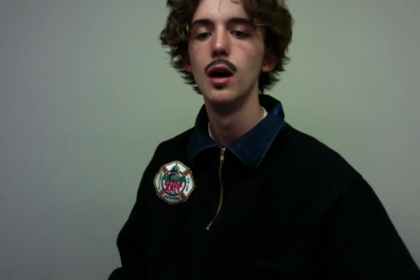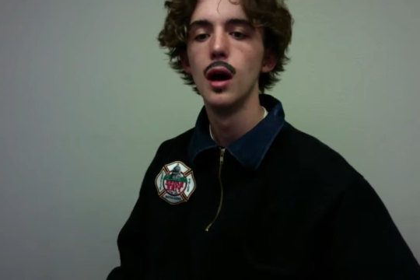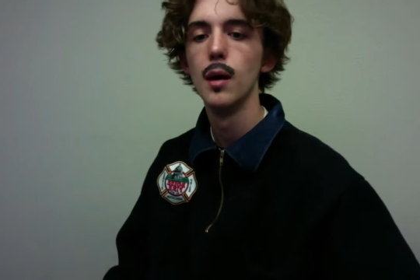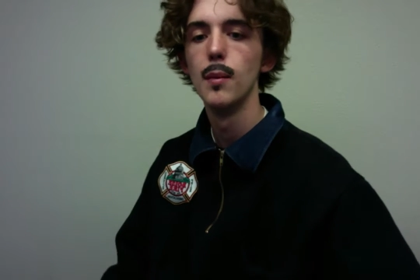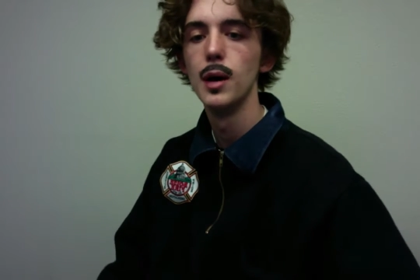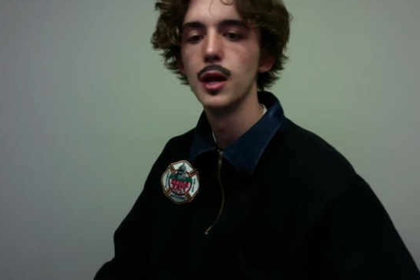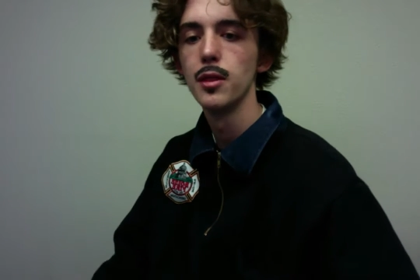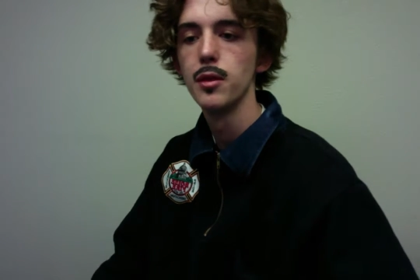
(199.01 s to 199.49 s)

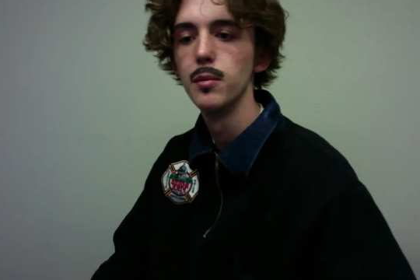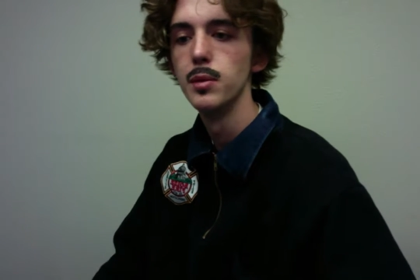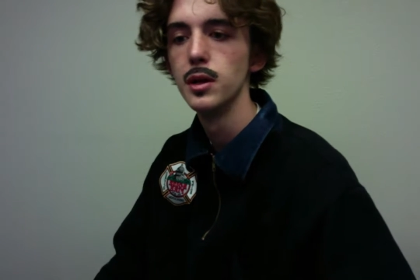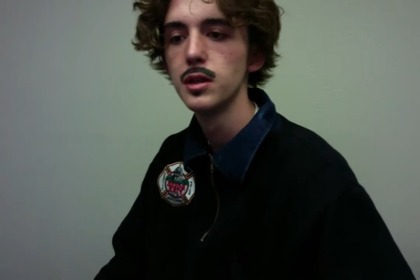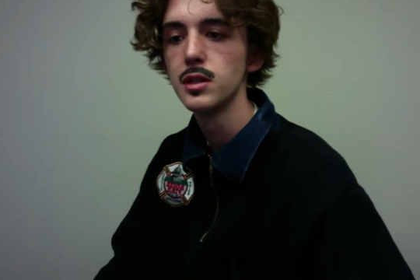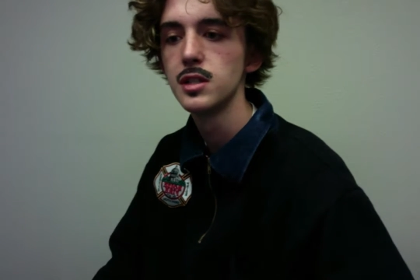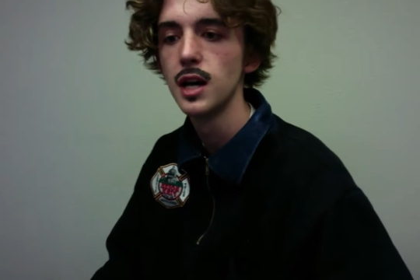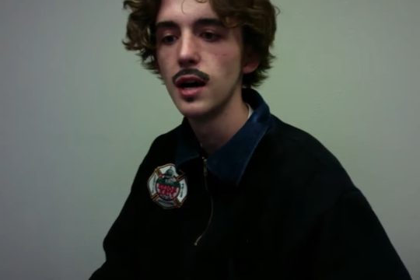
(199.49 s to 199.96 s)
about the
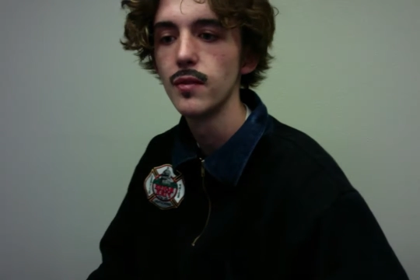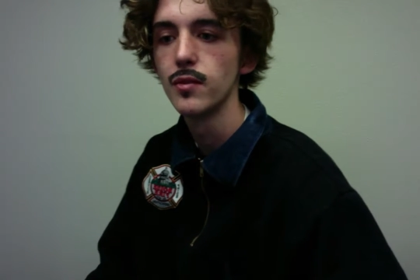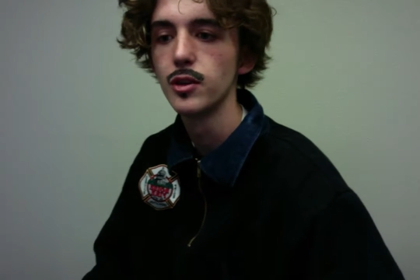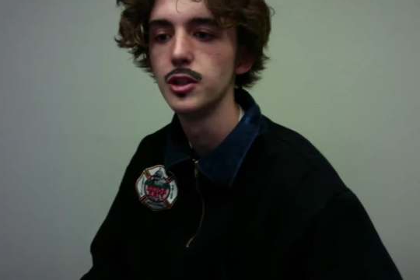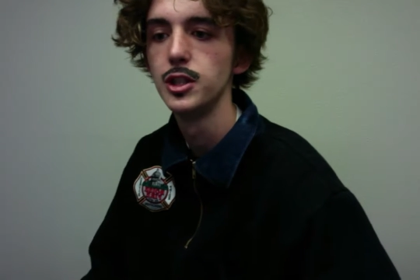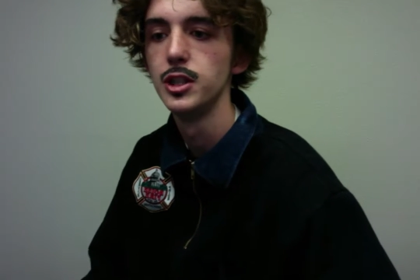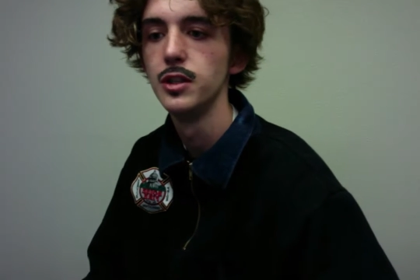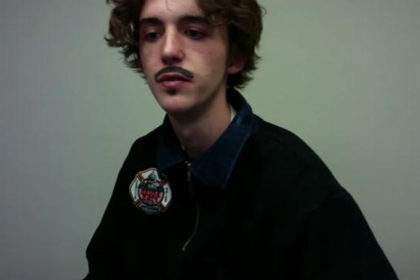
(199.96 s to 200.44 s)
books
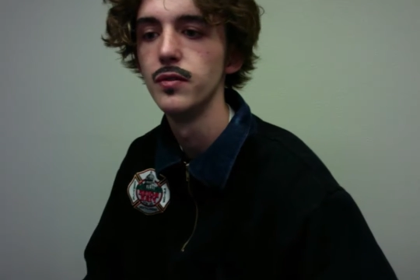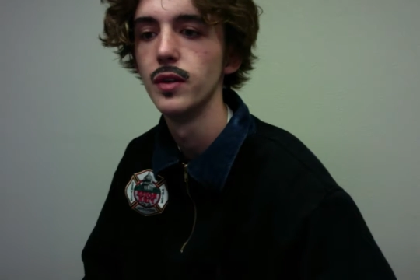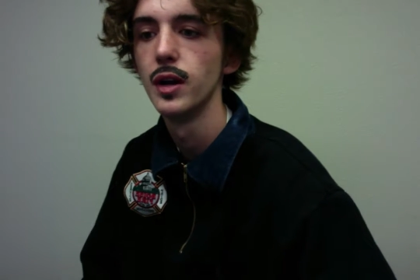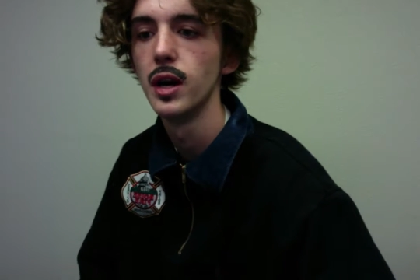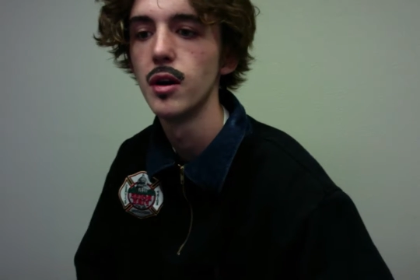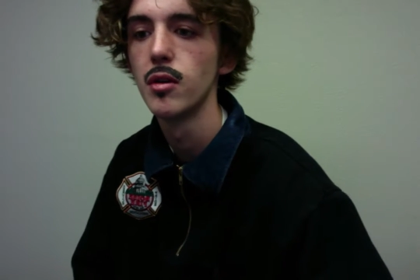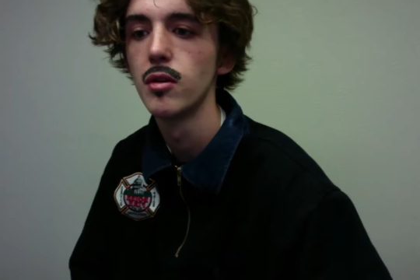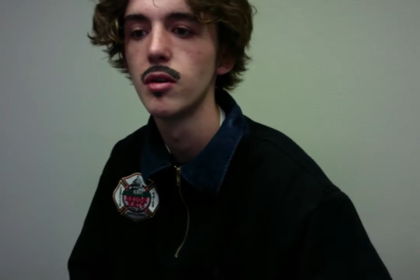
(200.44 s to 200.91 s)
after she
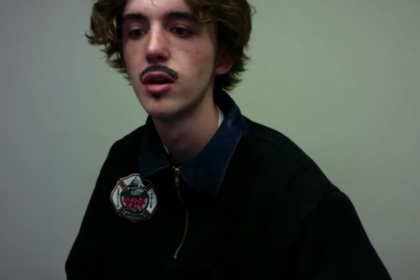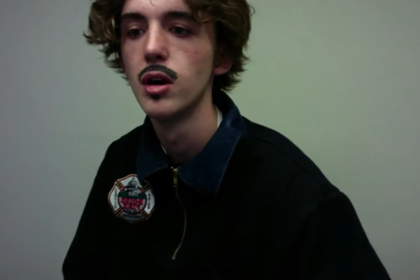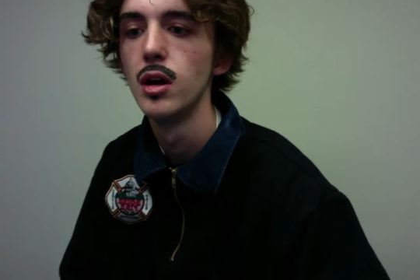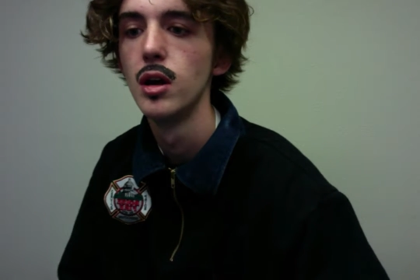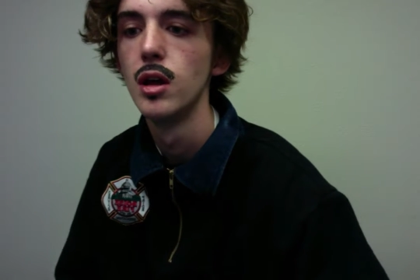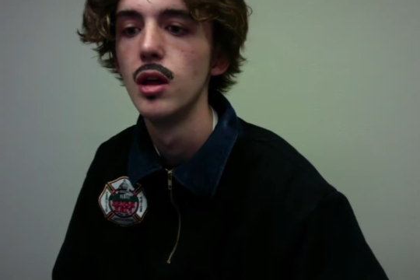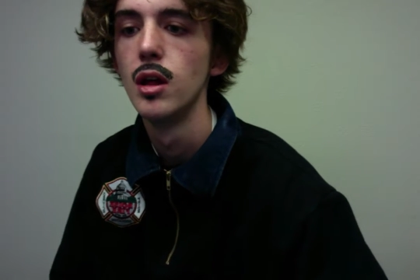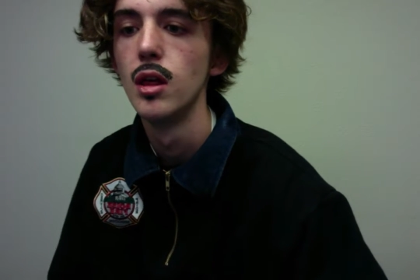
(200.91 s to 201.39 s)
found
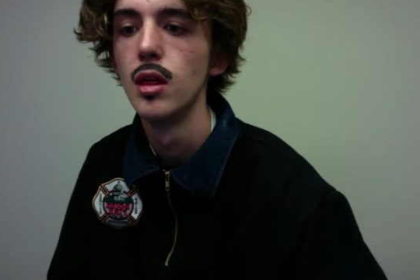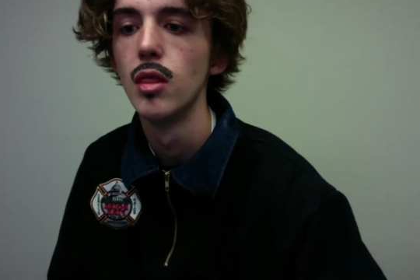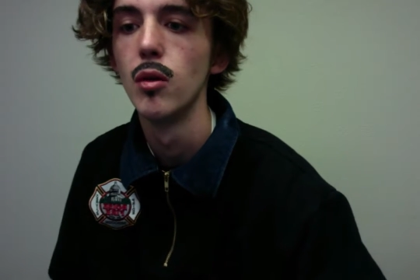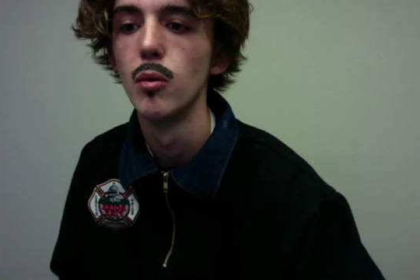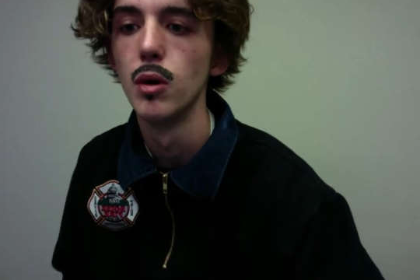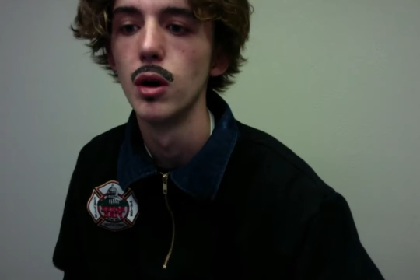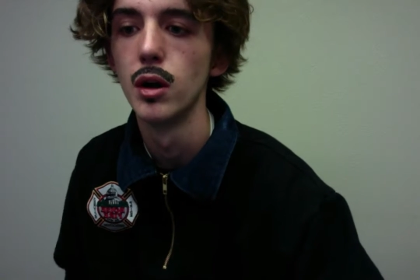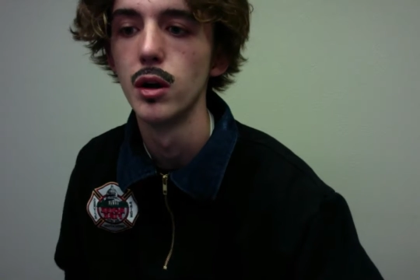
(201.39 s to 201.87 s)
the
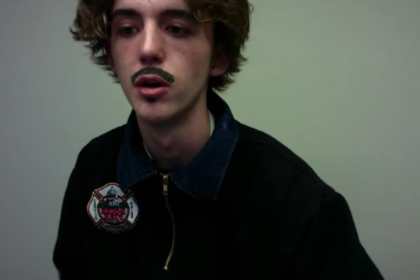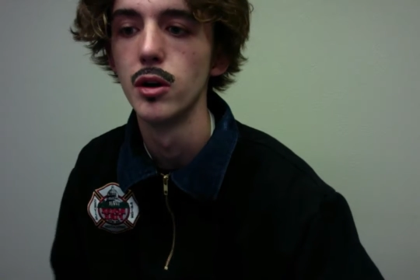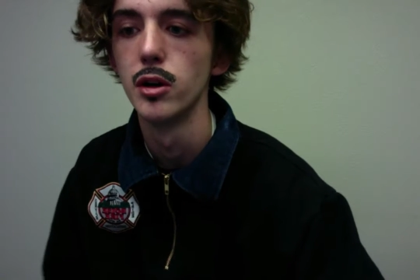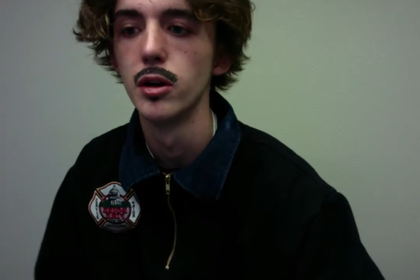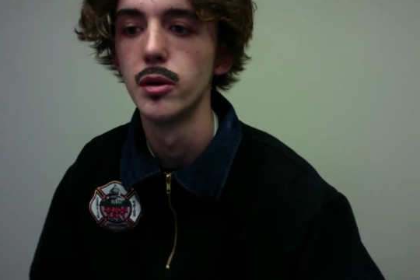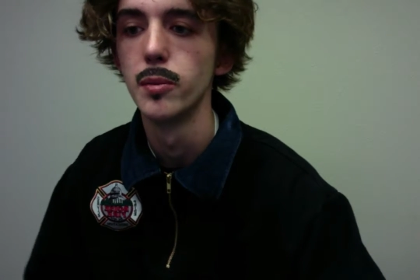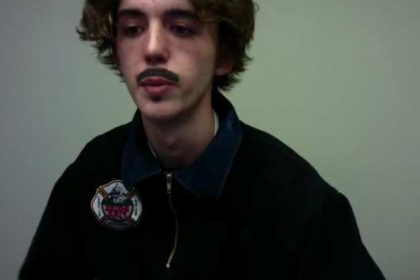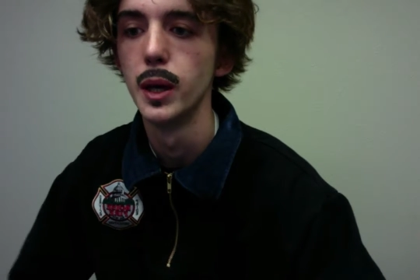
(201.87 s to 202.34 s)
one under
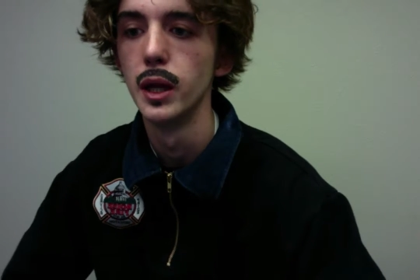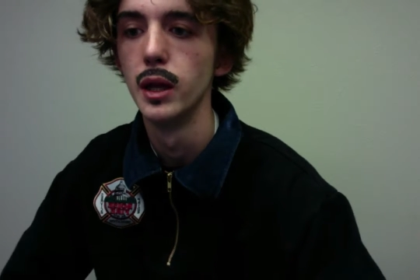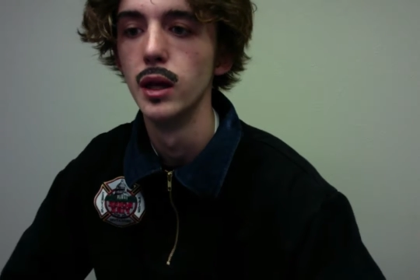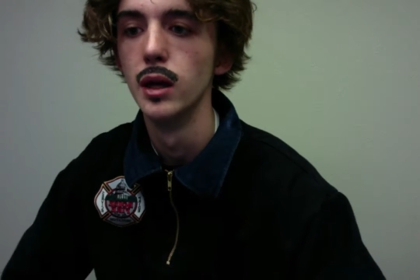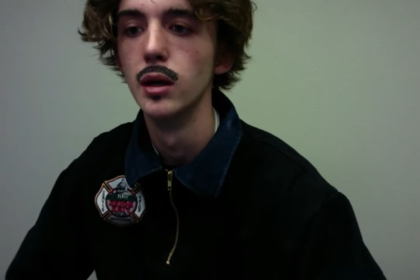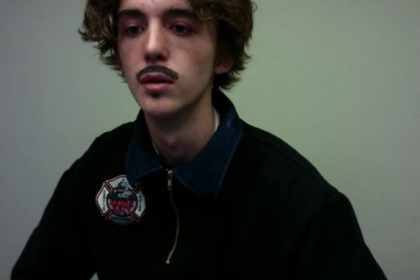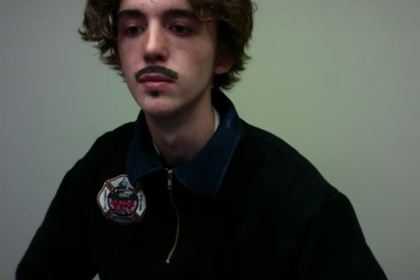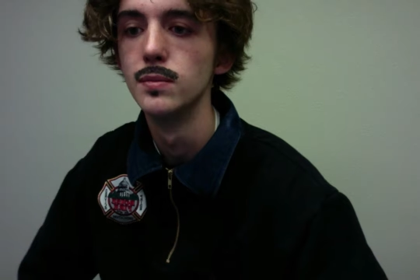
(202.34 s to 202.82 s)
your
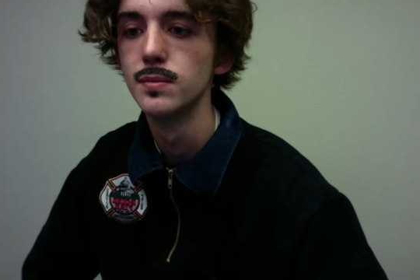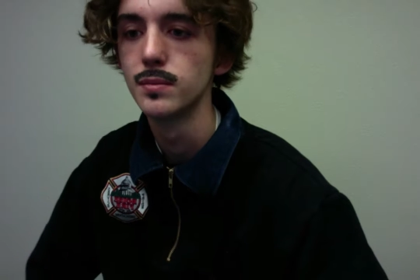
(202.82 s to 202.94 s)
pillow?